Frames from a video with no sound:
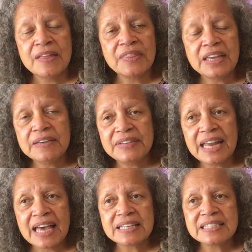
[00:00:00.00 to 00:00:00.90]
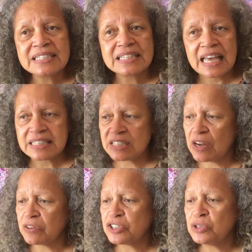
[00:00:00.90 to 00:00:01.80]
Think of it as
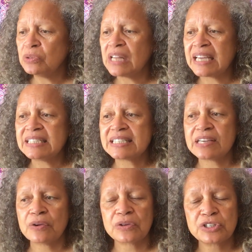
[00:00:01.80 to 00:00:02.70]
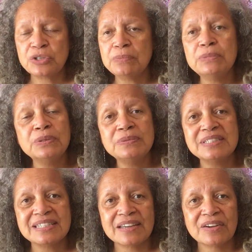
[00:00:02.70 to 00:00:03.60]
there are two lights here or two
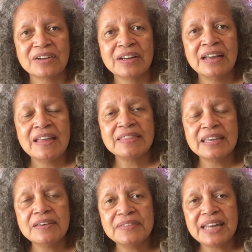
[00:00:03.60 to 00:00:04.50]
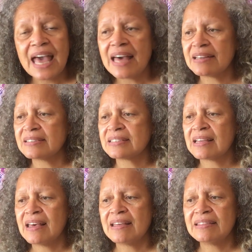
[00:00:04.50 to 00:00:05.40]
moons here. Think of it as
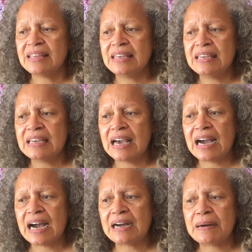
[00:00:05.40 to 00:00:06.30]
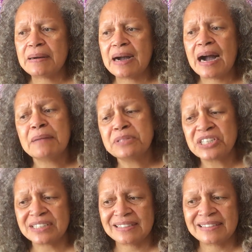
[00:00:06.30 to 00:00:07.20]
the
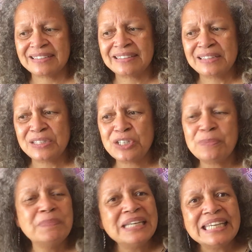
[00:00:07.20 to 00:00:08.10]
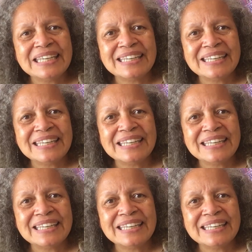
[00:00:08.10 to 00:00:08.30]
option to be